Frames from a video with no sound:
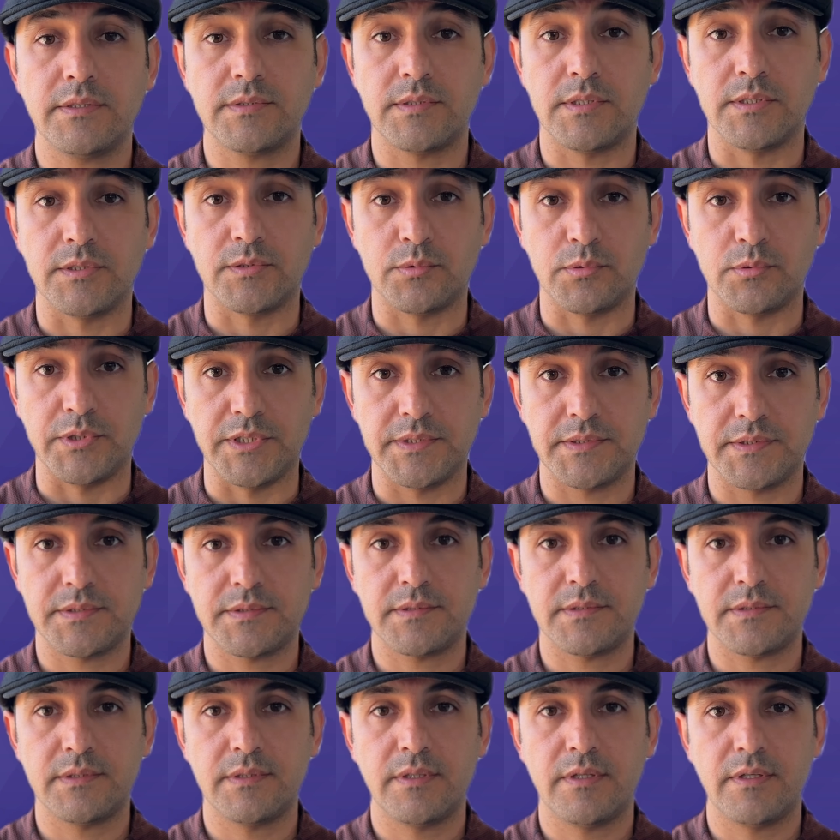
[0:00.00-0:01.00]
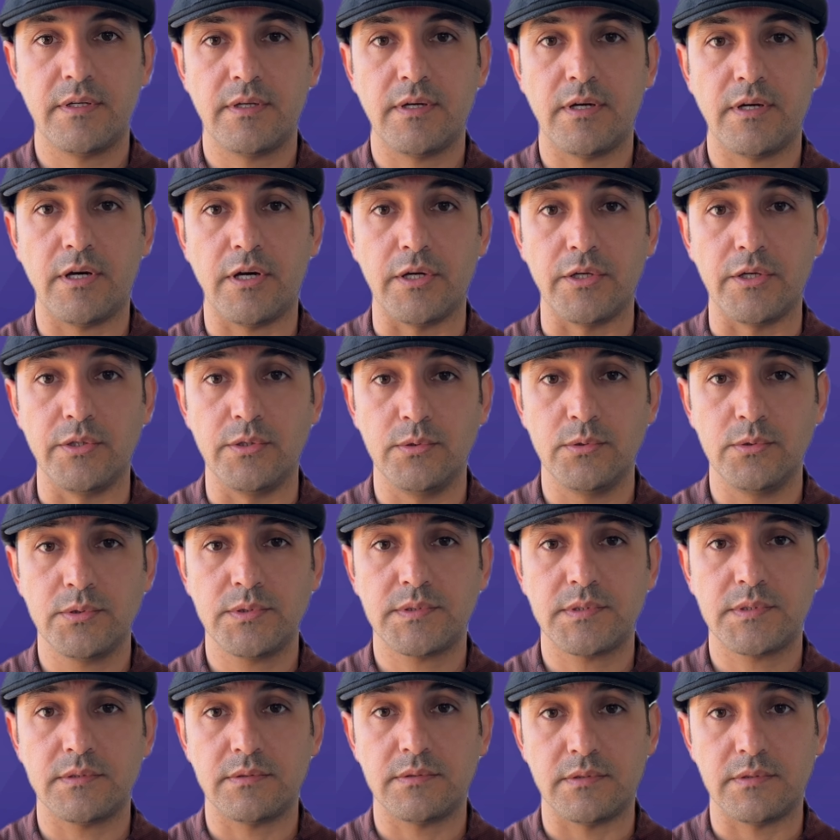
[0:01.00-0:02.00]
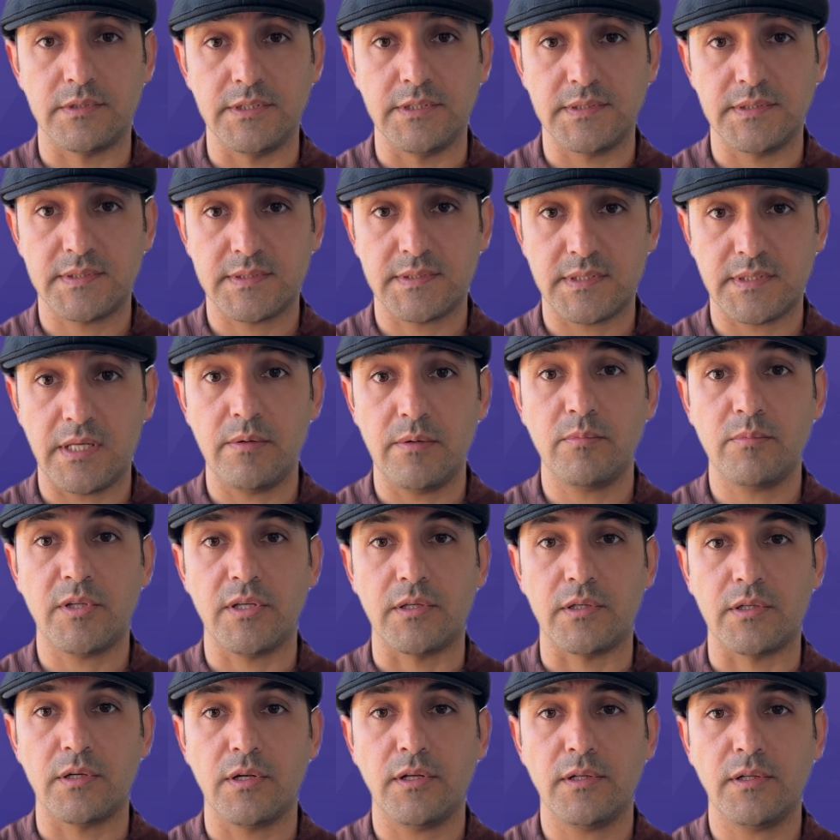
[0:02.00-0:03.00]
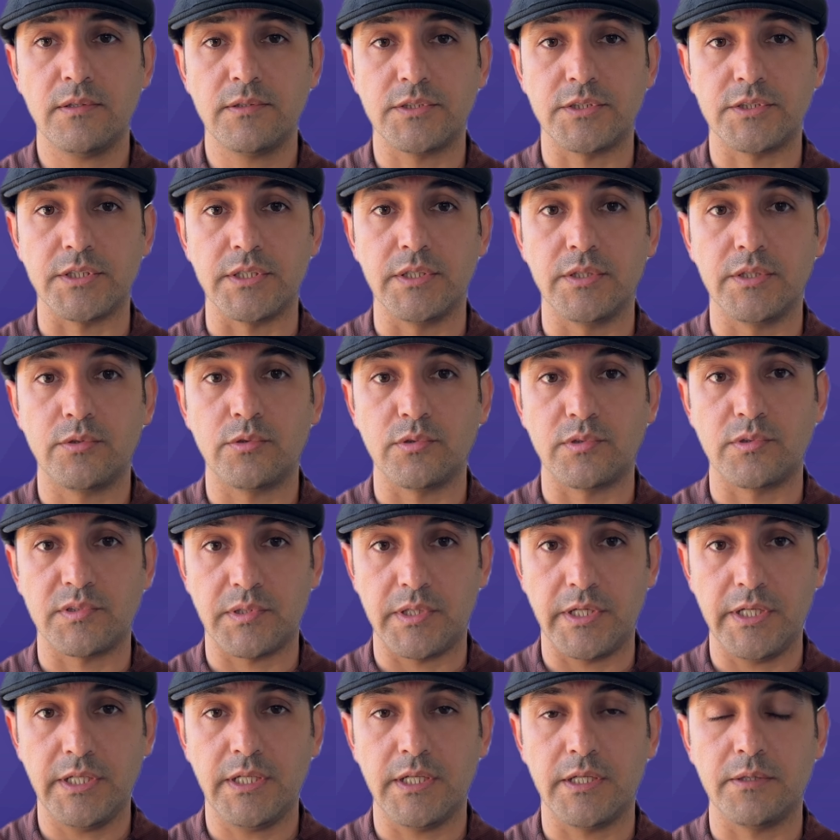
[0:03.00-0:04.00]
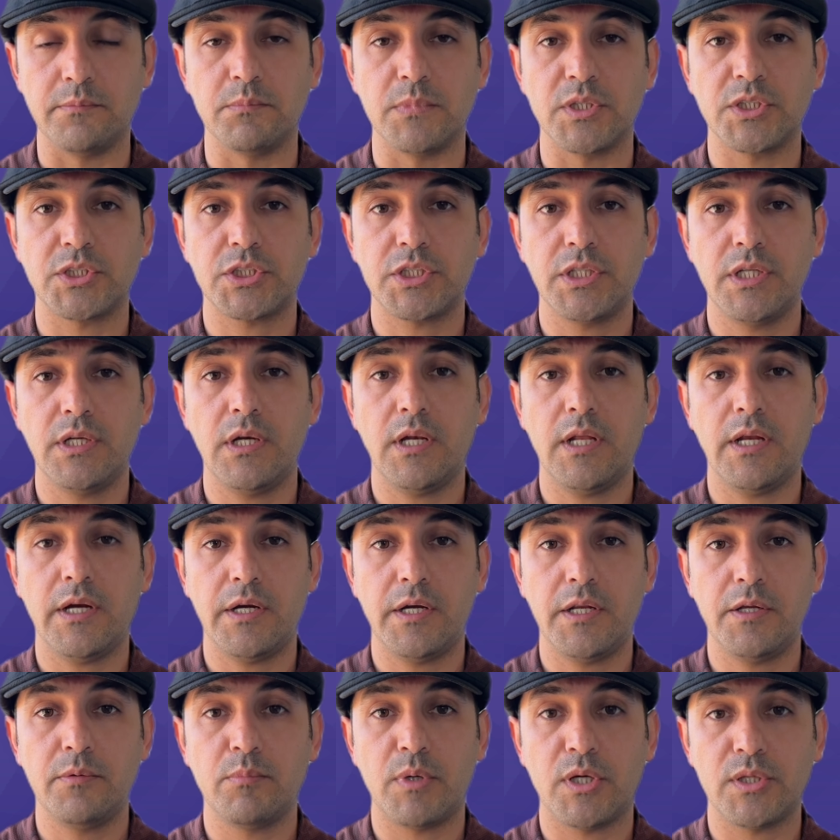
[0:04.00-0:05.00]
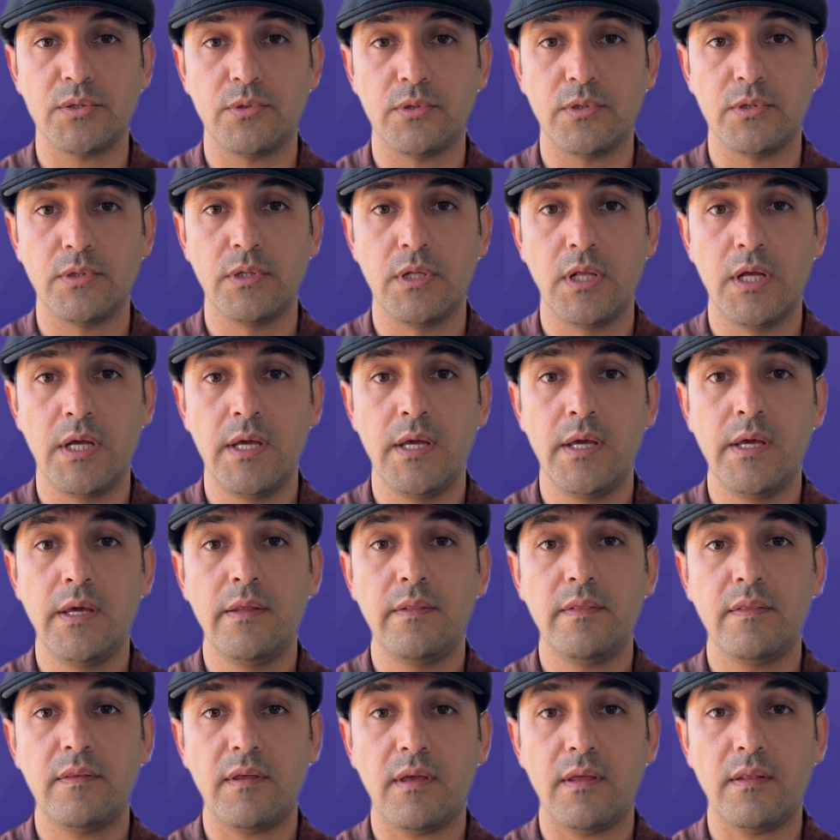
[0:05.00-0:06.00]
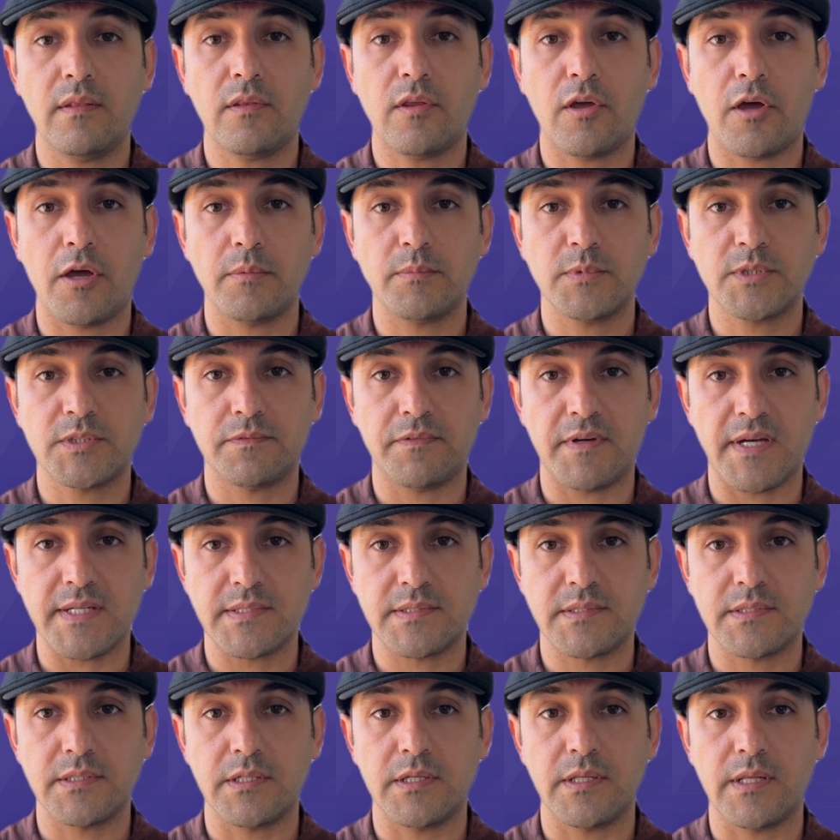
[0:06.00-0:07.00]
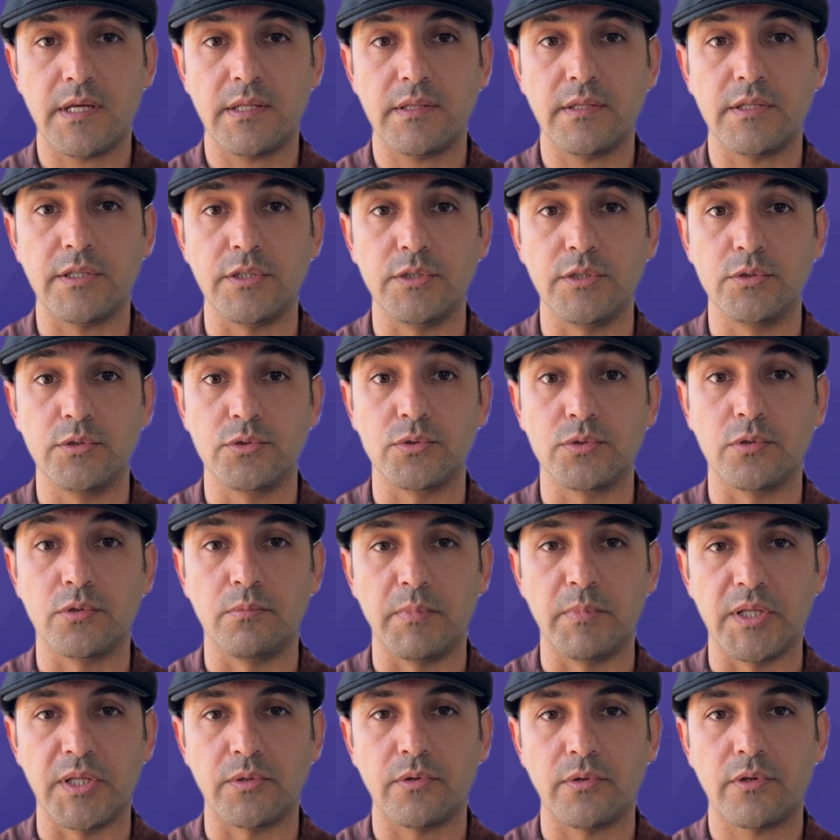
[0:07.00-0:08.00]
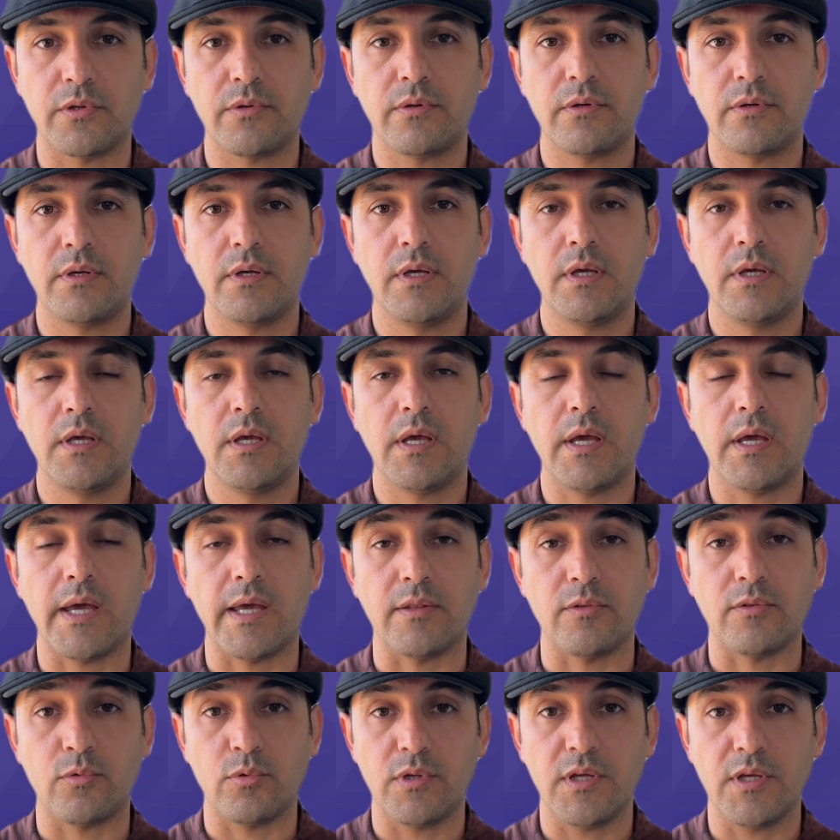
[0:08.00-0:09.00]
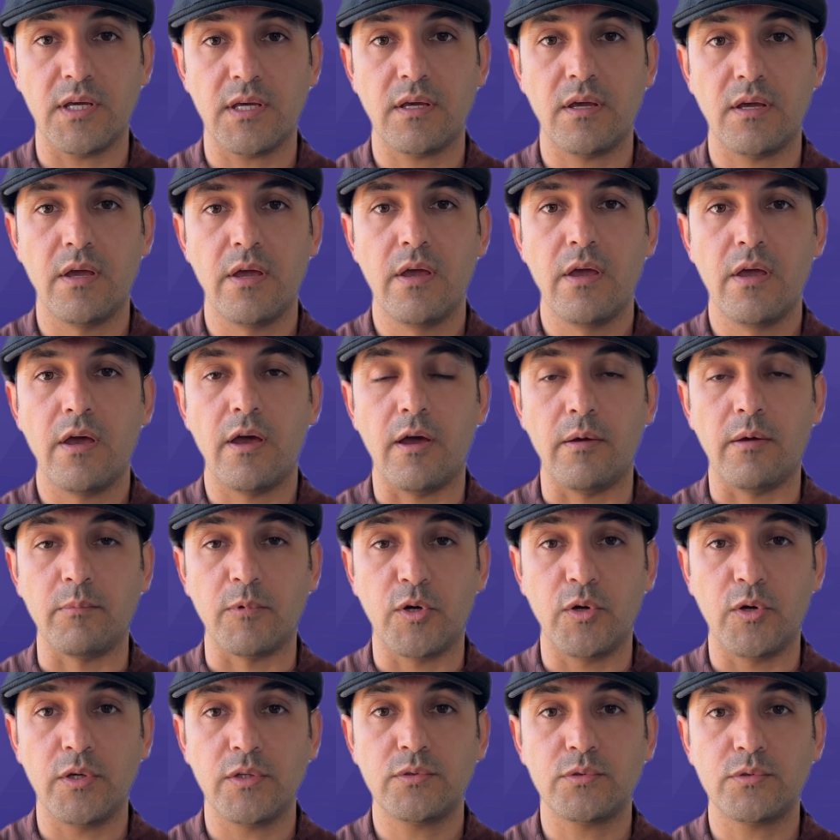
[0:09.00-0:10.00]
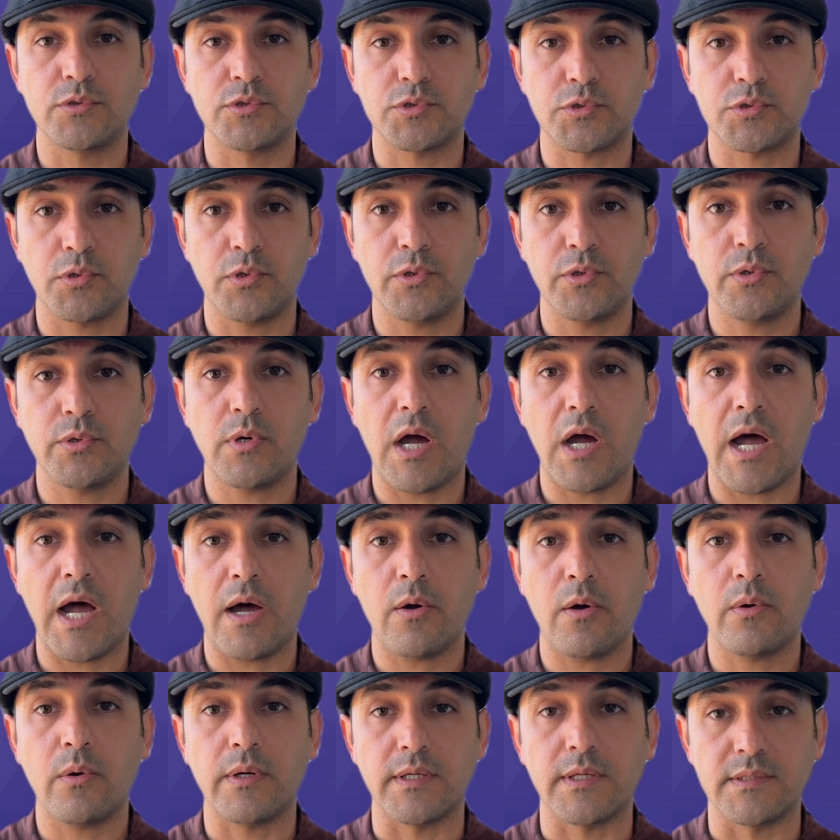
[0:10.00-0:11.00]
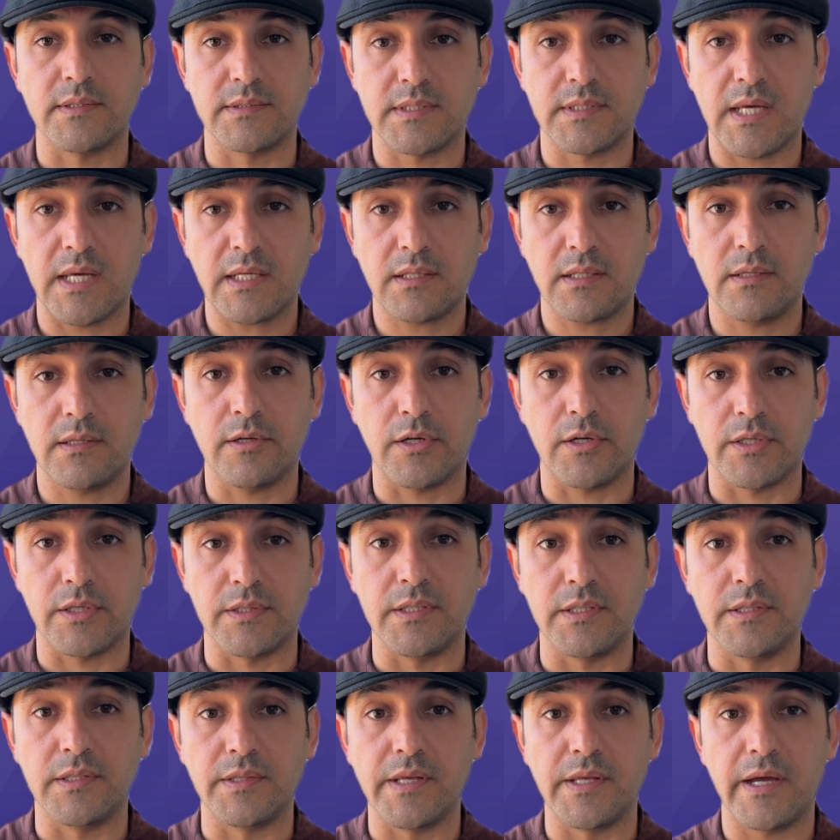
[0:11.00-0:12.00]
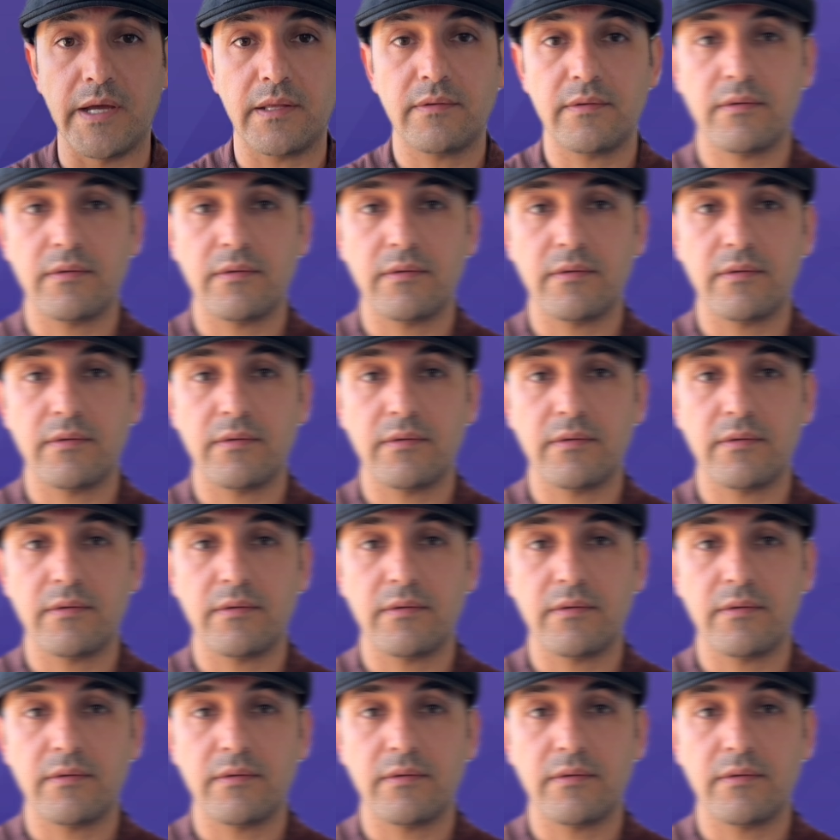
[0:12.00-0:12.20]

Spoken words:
the twist. I used this same technology to train a machine learning model 10 times faster than the usual method. And today, I'm going to show you how exactly I did that.